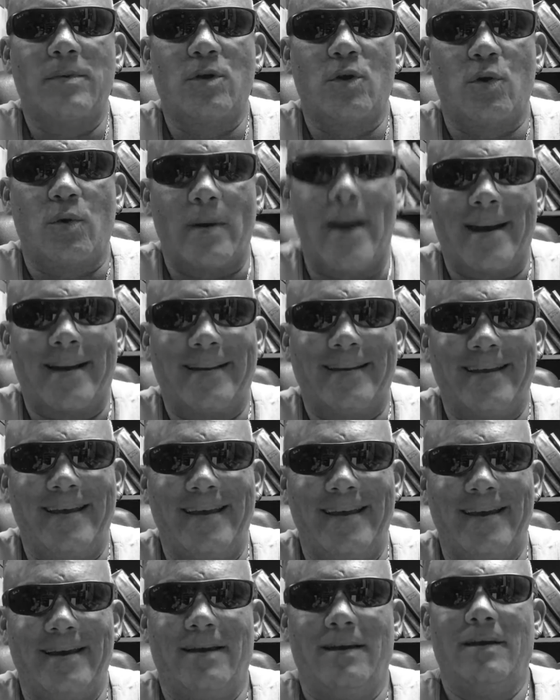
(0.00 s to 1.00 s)

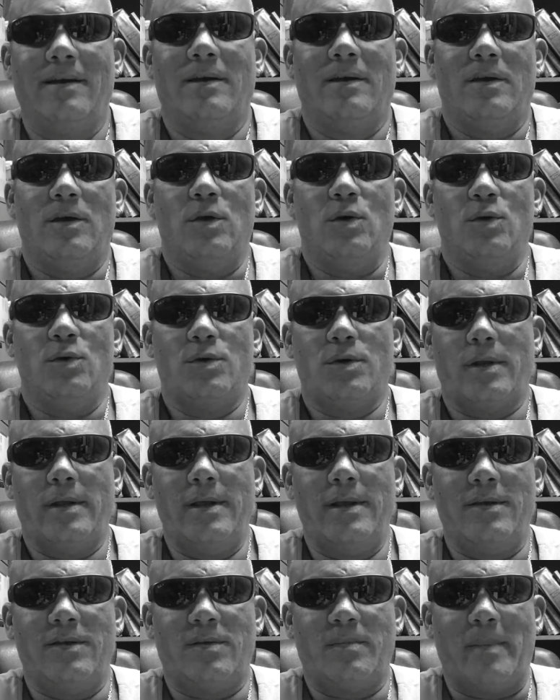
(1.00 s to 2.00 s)
correctly.
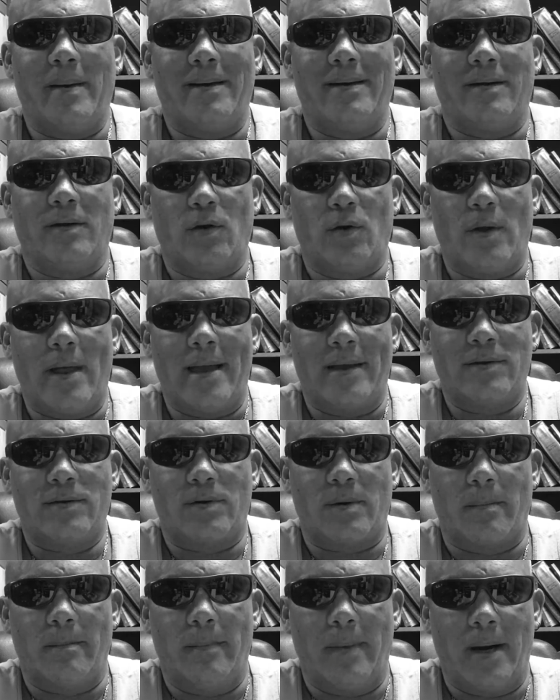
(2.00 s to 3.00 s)
Usually is spend a little
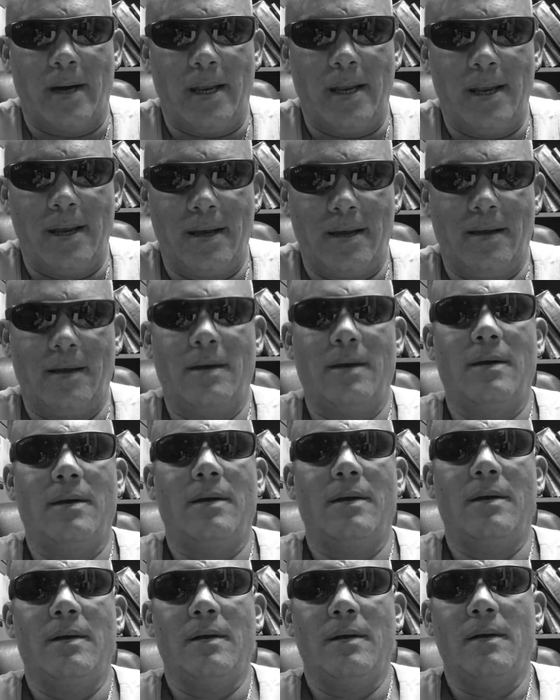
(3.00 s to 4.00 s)
extra money
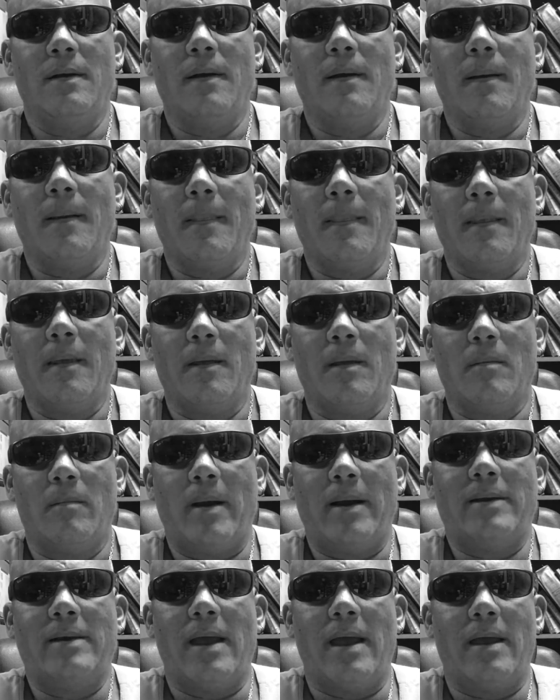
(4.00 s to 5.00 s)

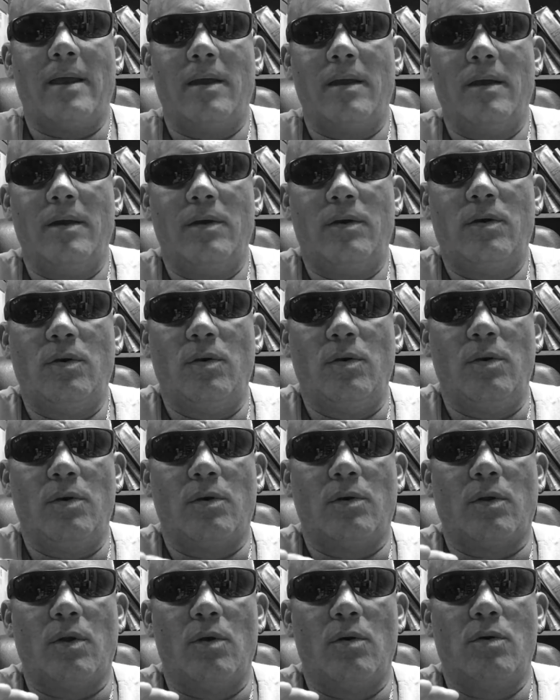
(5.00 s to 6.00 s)
by taking it to
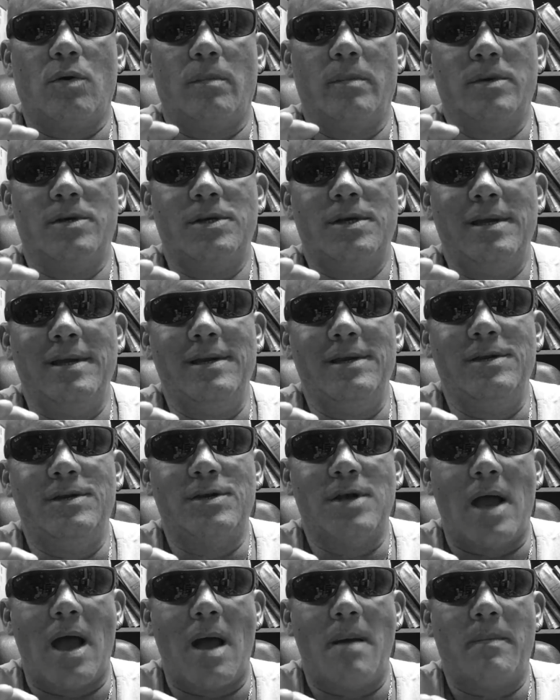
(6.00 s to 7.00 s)
your local machine
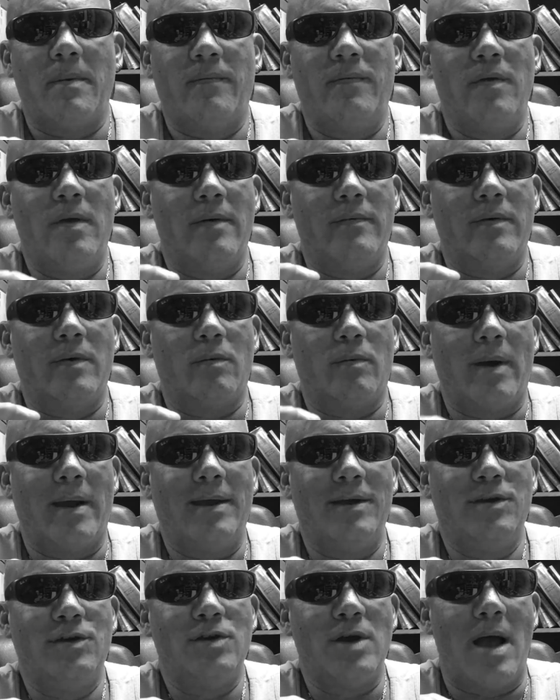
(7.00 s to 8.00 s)
shop. If you have a
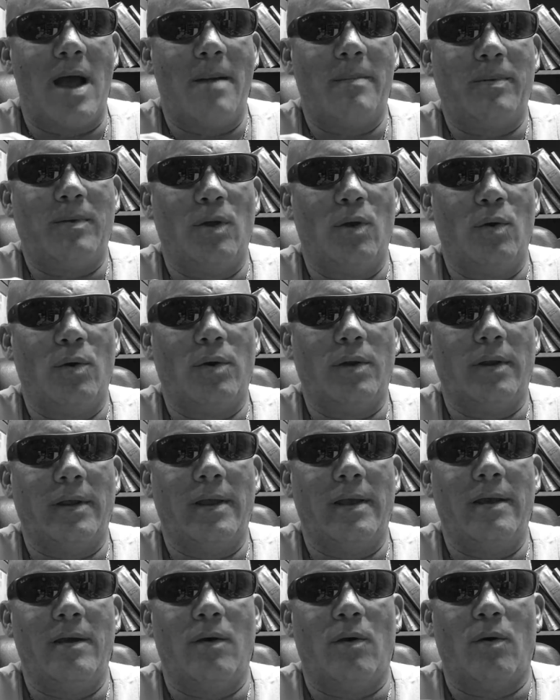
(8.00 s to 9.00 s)
race shop
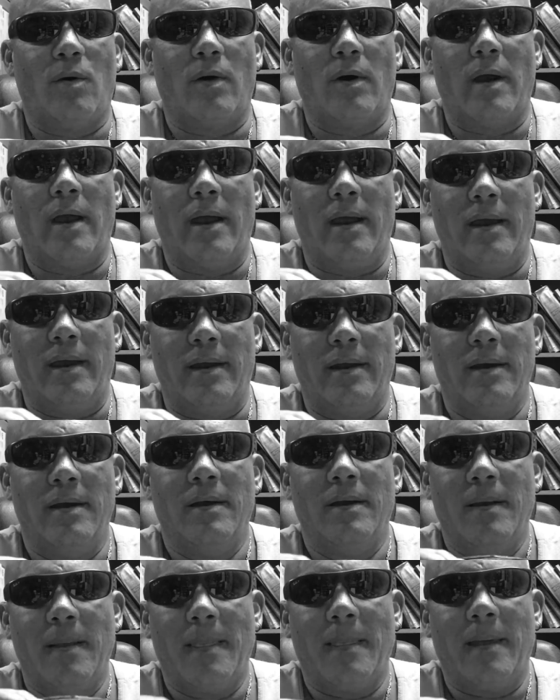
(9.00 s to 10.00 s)
locally or a
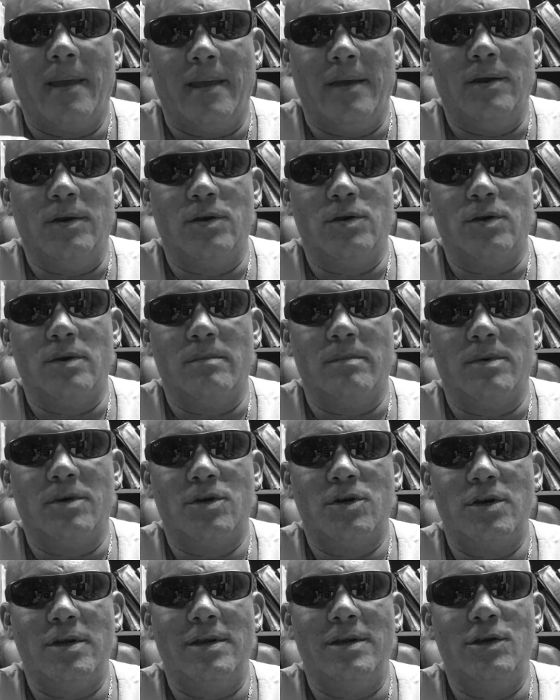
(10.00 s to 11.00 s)
engine
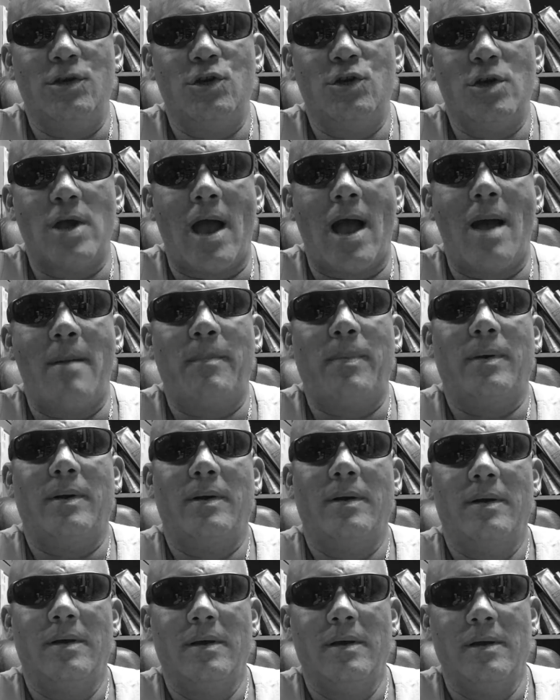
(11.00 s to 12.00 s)
machine shop,
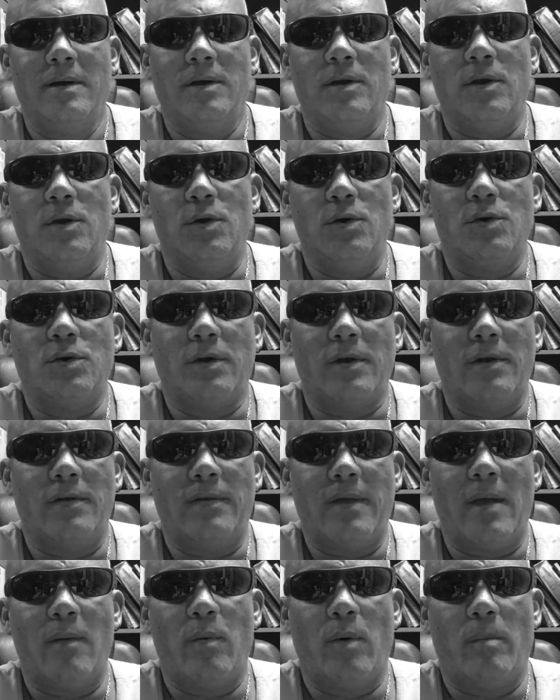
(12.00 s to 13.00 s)
usually
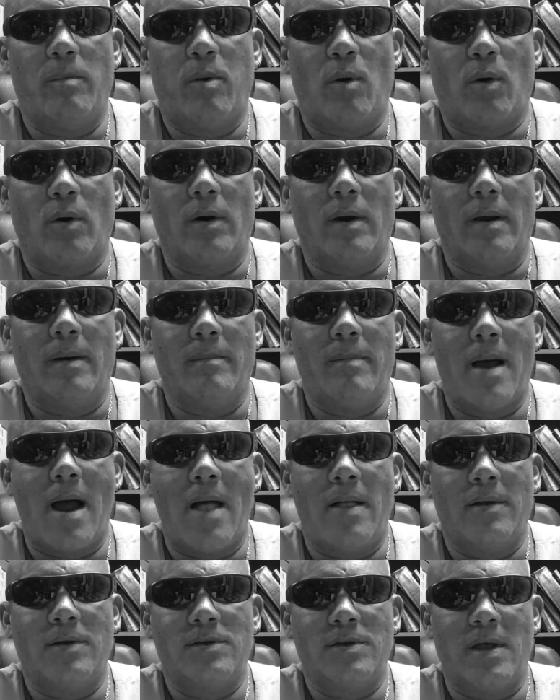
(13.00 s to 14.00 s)
they will port and
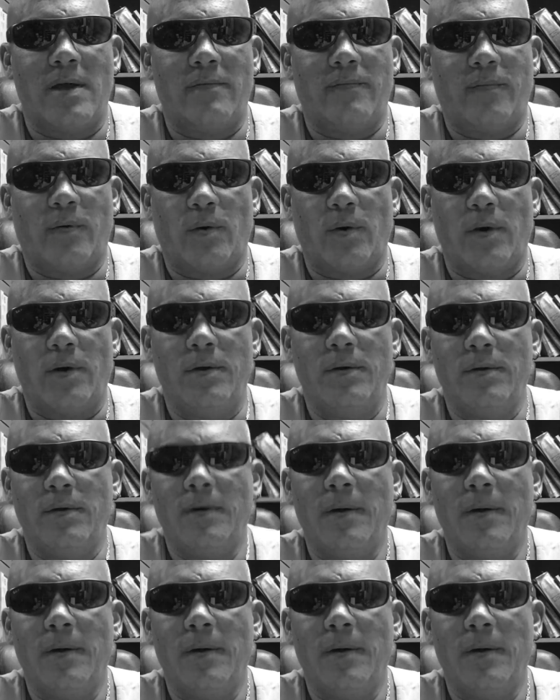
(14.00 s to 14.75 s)
polish that for you.